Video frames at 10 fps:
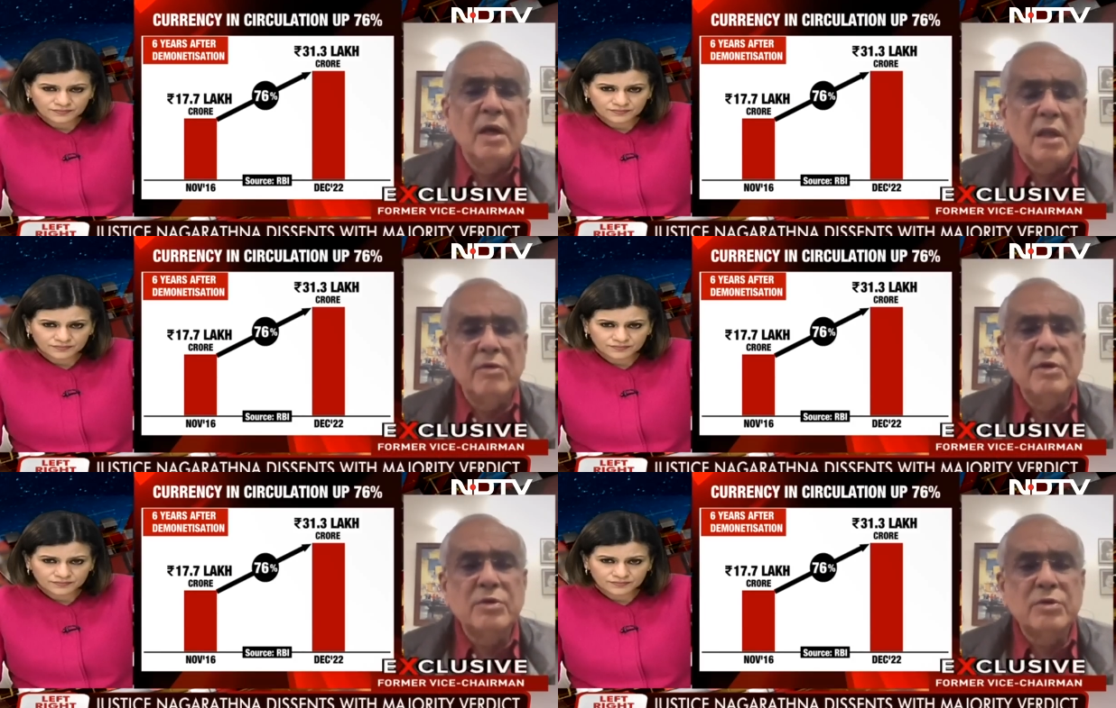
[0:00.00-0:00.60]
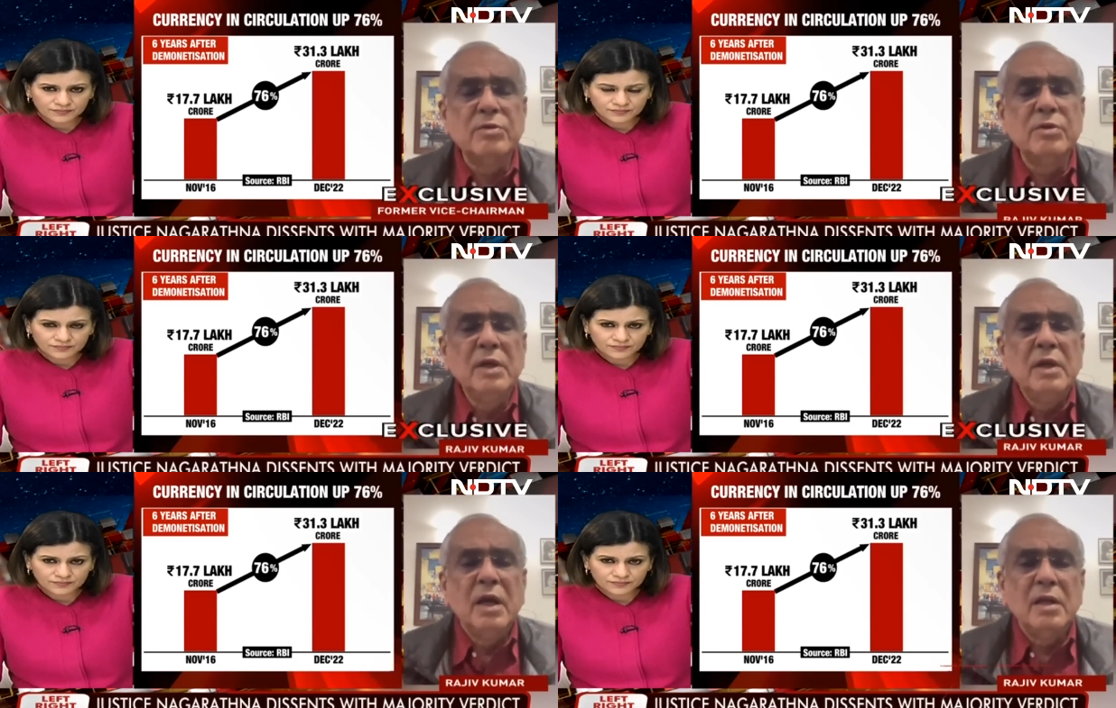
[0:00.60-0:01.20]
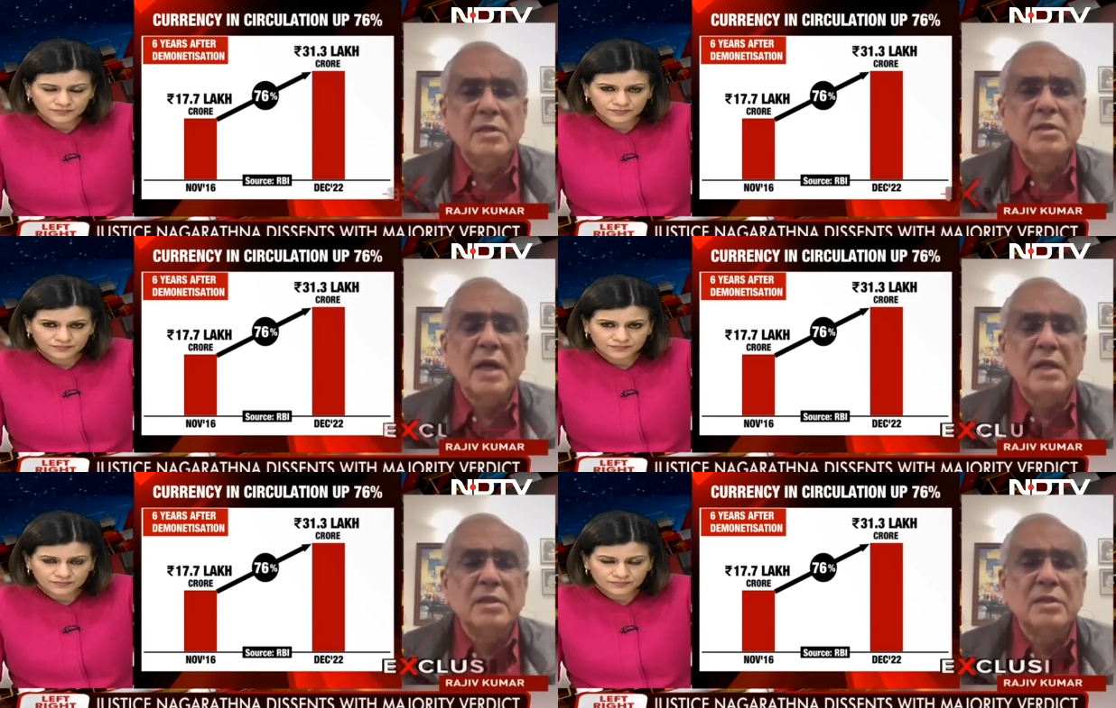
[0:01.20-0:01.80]
Speaker 1: given to
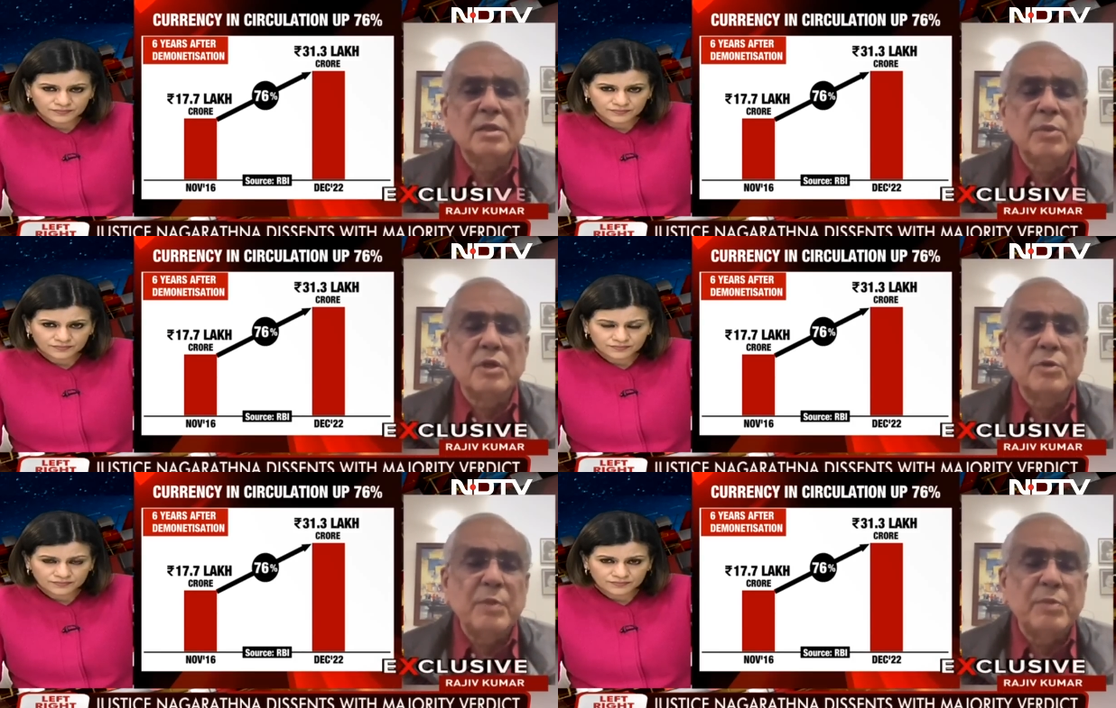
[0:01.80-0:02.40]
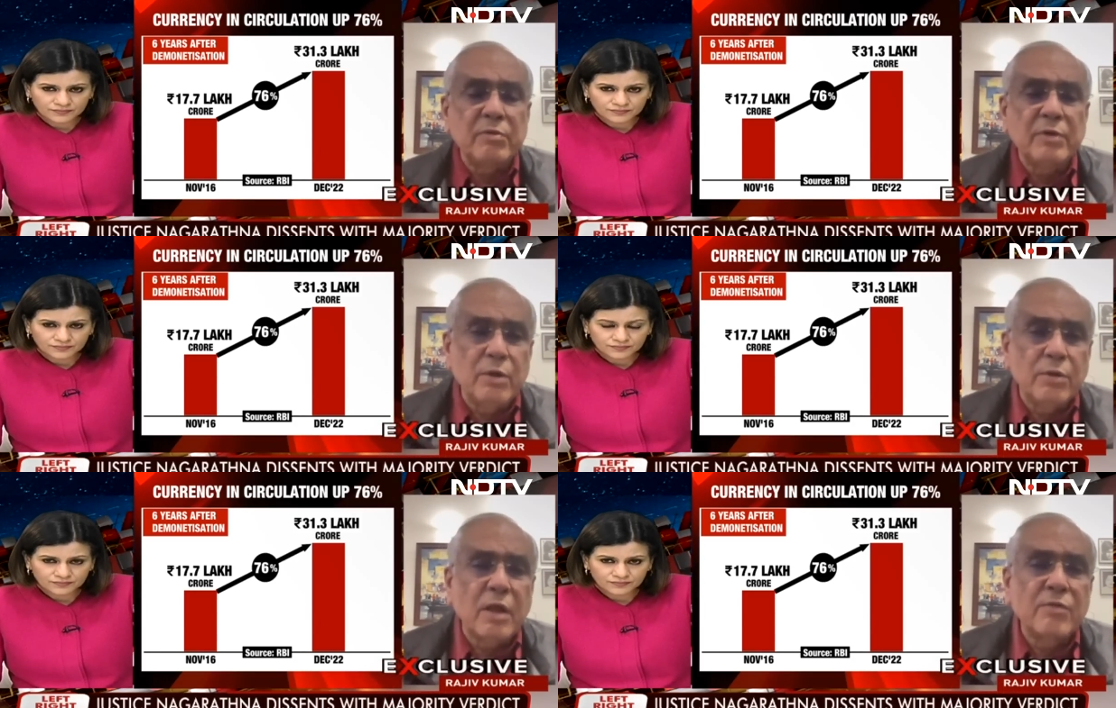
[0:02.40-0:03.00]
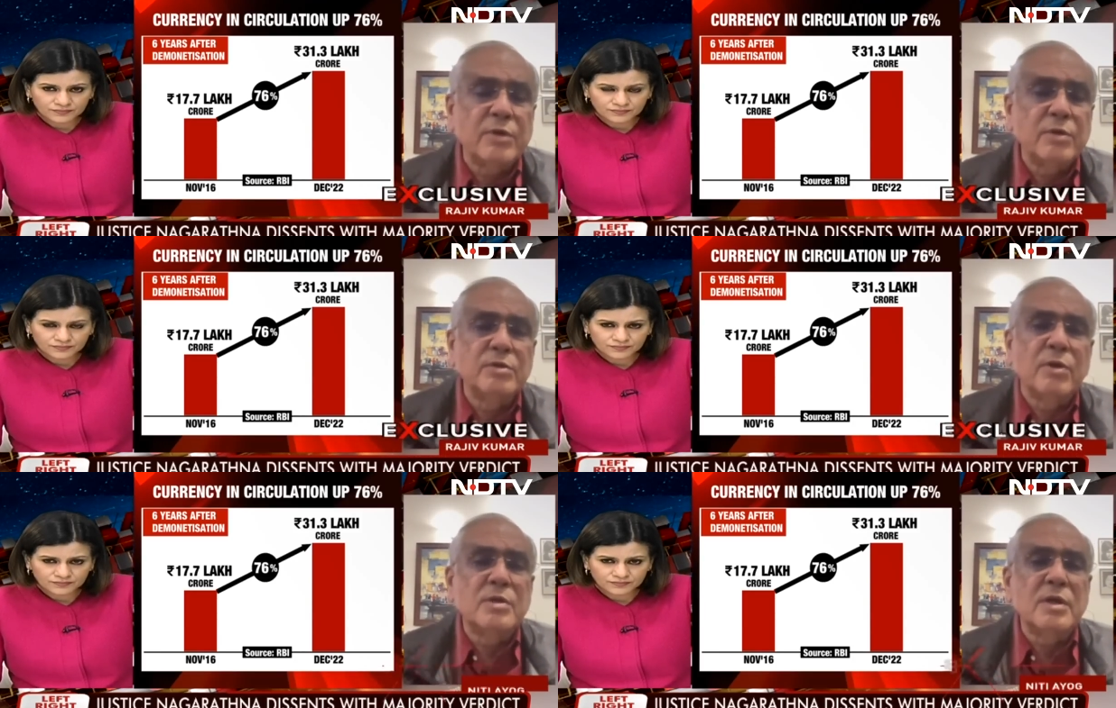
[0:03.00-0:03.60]
digitization, because people were looking for
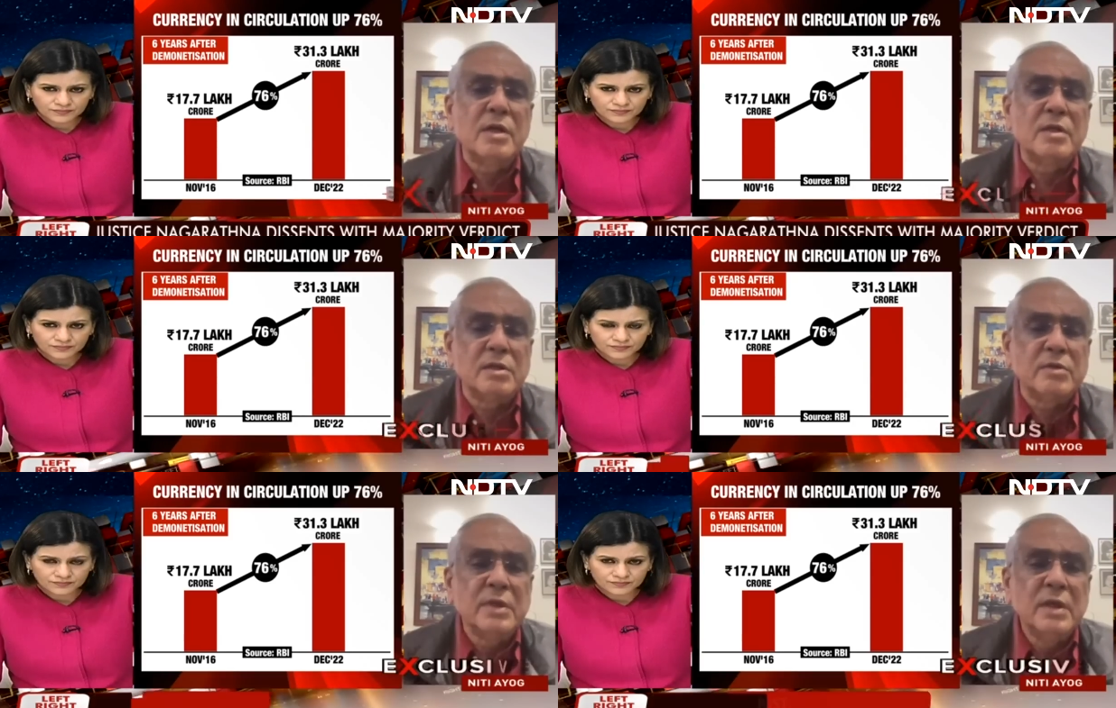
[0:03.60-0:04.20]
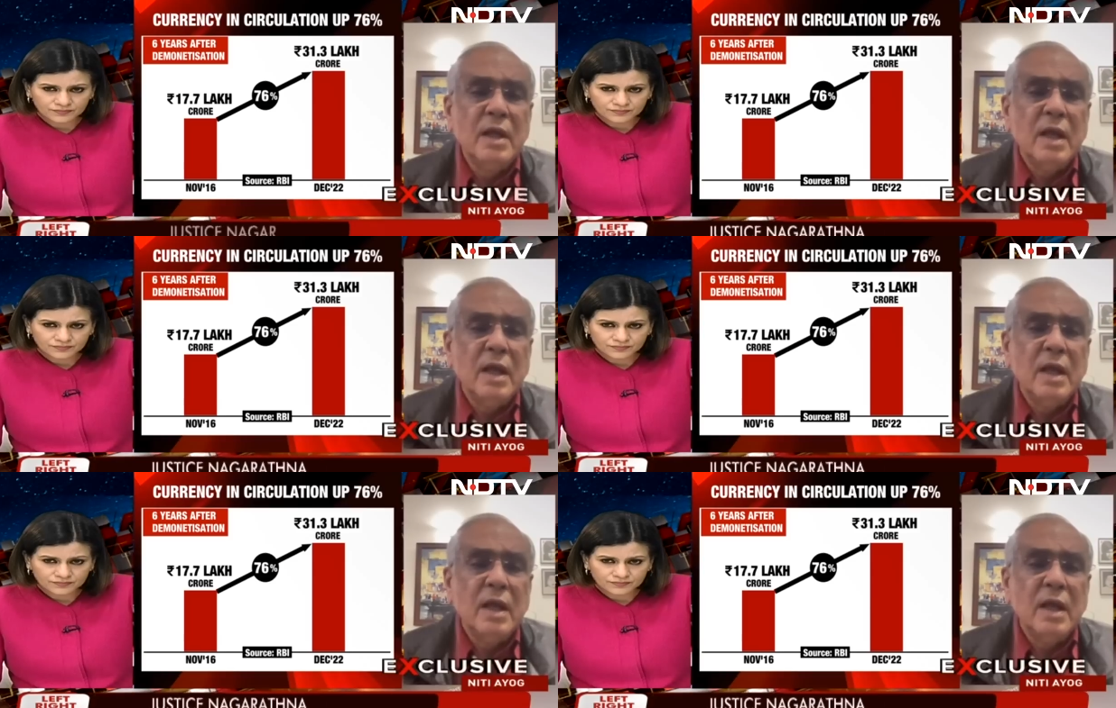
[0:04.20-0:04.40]
those alternatives.